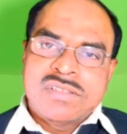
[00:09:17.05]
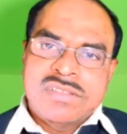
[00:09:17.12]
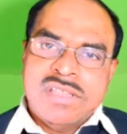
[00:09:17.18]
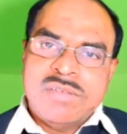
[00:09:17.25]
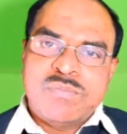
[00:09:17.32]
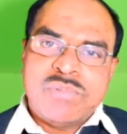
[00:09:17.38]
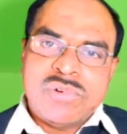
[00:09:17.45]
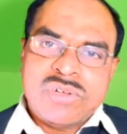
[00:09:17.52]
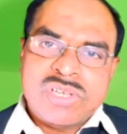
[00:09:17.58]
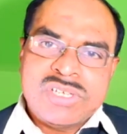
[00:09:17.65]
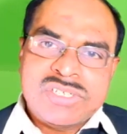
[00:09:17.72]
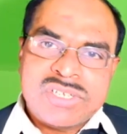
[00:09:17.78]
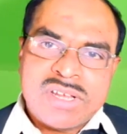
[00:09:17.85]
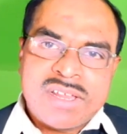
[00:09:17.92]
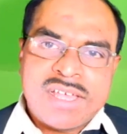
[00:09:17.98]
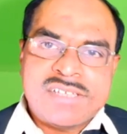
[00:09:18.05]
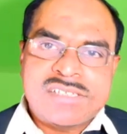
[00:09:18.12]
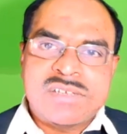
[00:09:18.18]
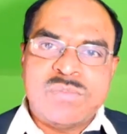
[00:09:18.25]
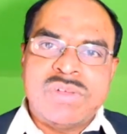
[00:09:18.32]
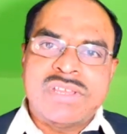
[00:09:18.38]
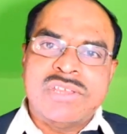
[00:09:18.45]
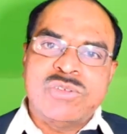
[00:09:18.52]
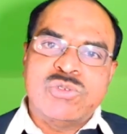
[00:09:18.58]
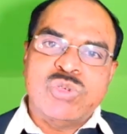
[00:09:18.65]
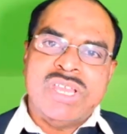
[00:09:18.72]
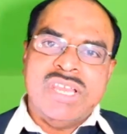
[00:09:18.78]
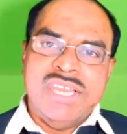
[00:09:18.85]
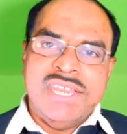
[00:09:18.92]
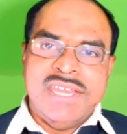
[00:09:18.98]
then potential customer into
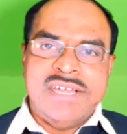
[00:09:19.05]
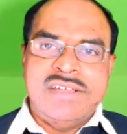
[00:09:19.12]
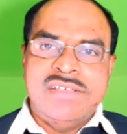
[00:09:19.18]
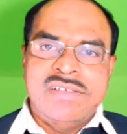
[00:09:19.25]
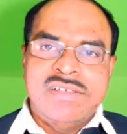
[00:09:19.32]
a lead.